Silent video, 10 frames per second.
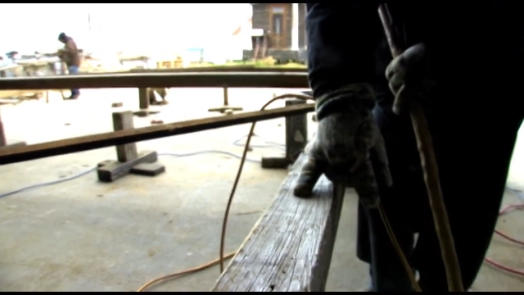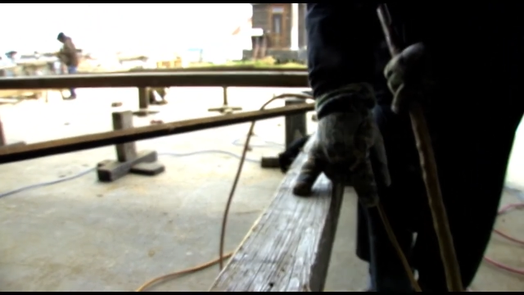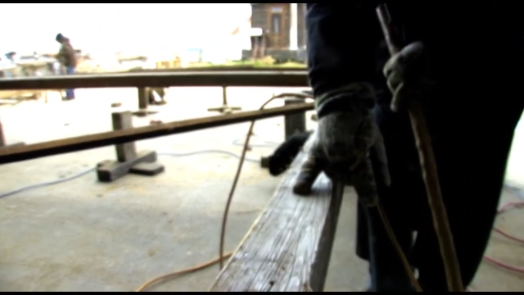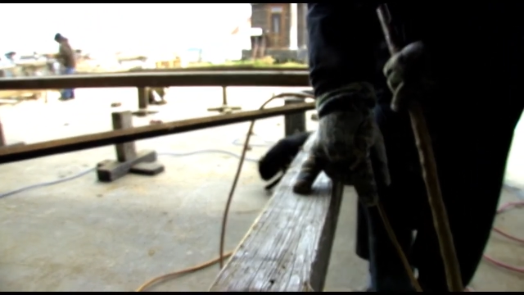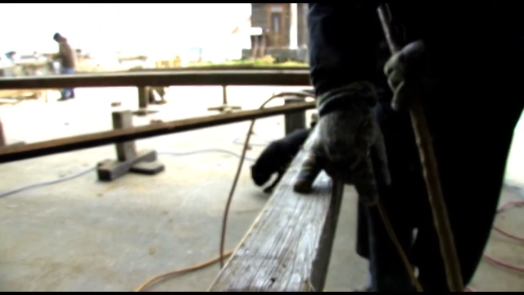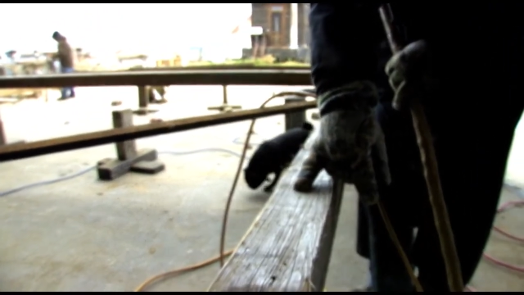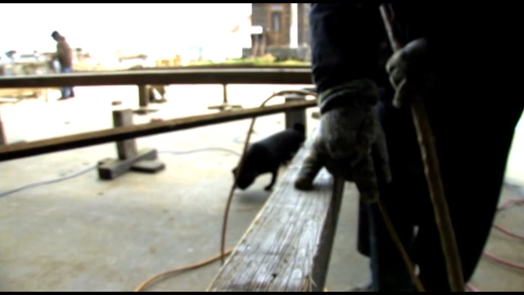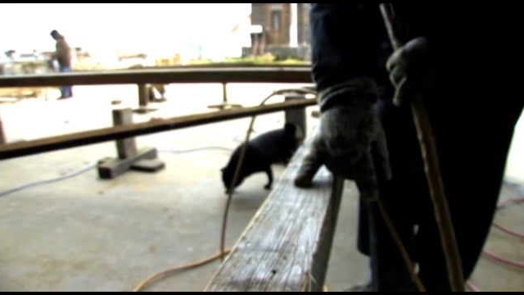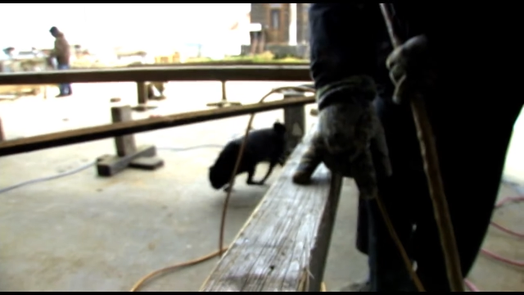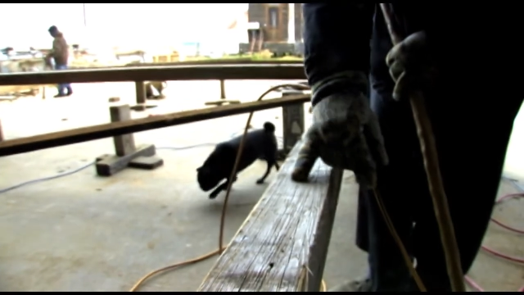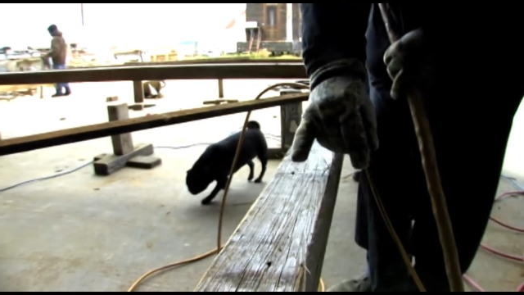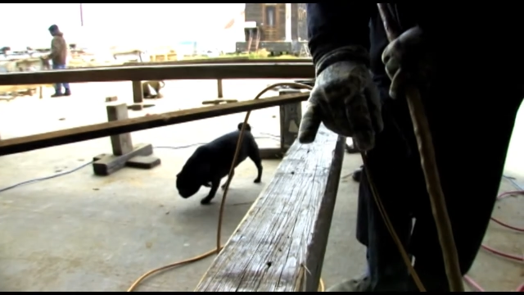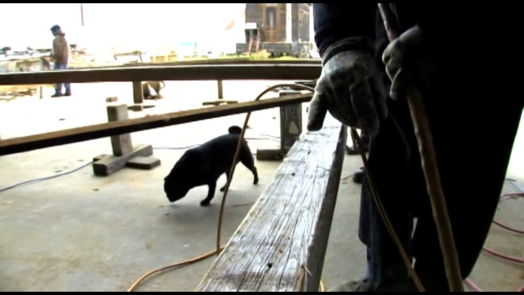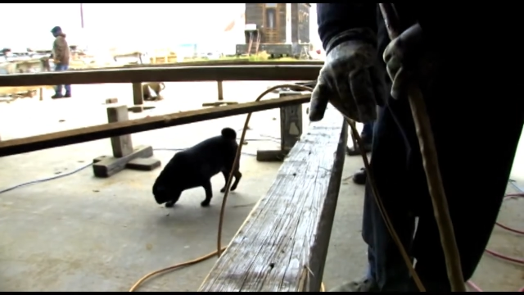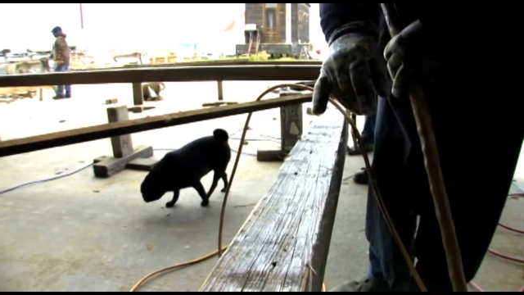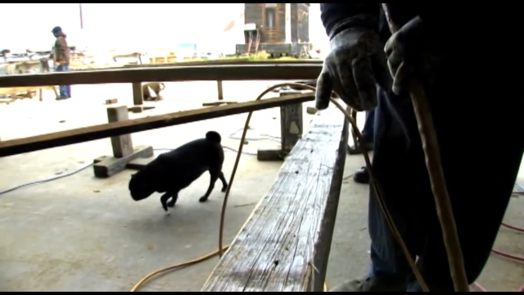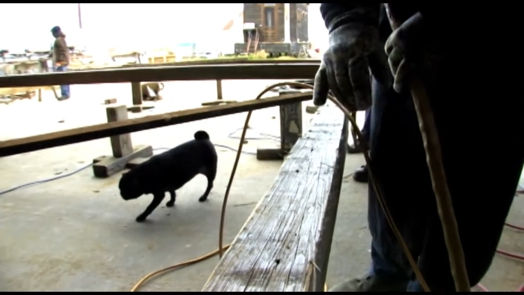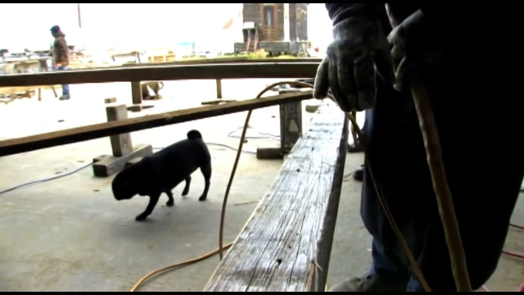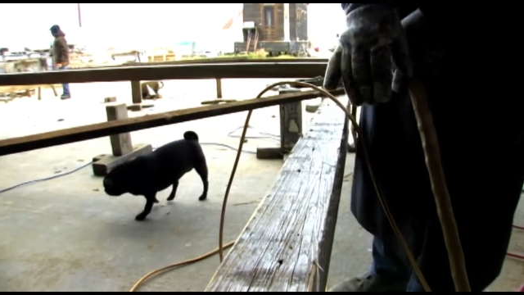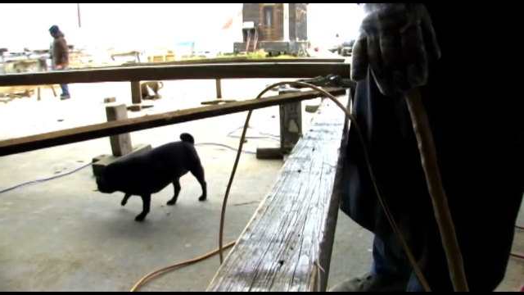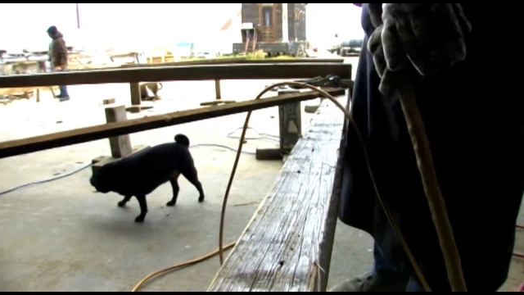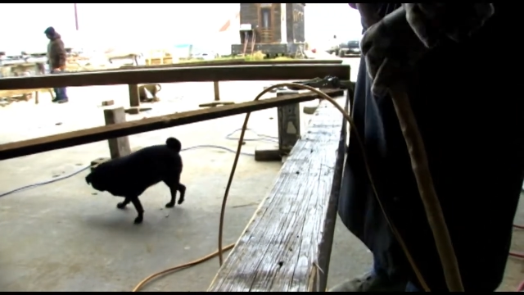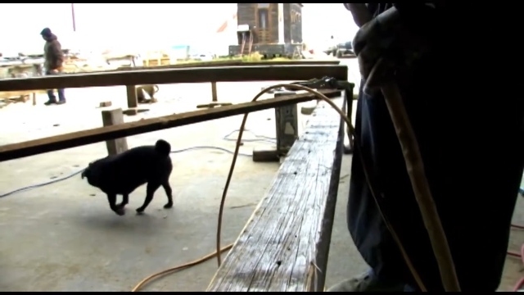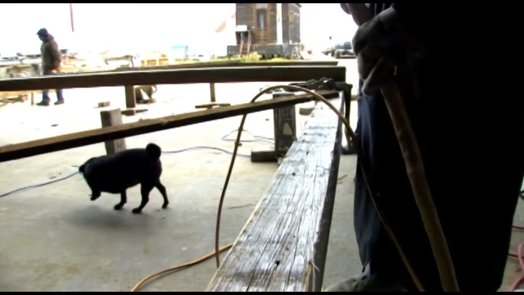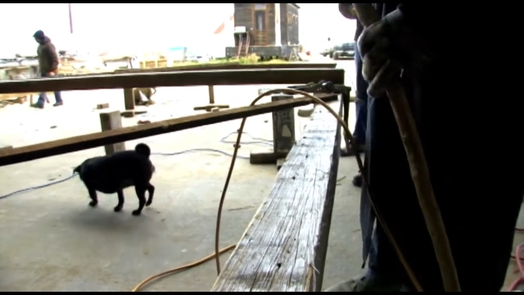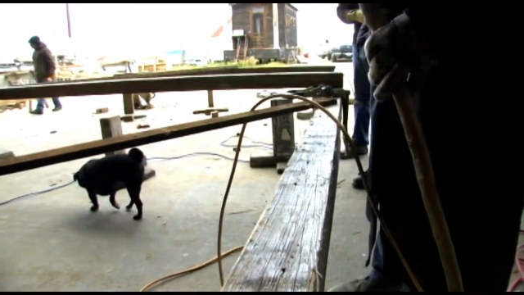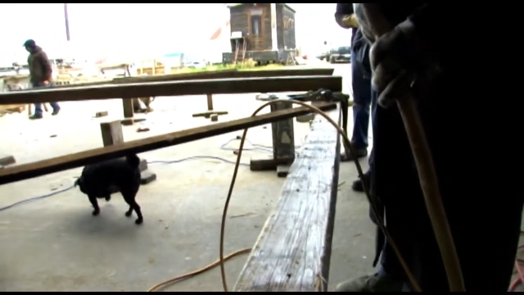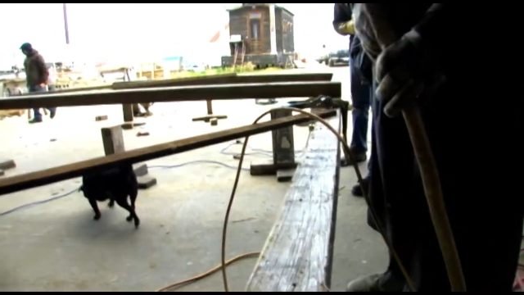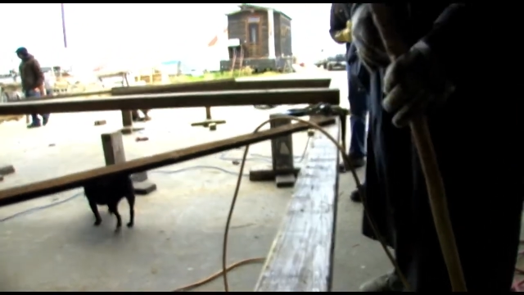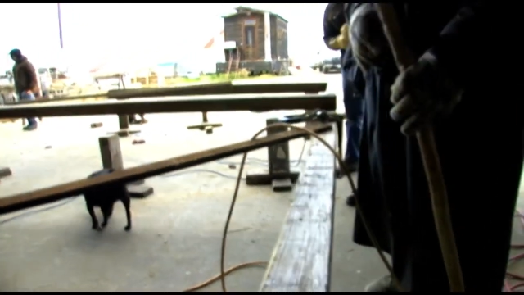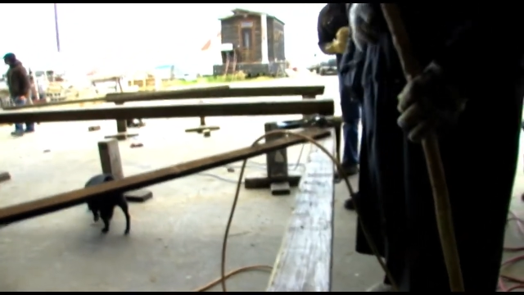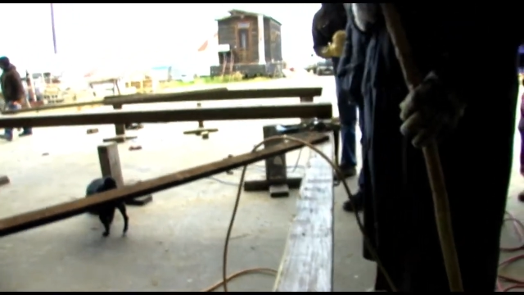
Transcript: No face is visible, so there are no lips to read.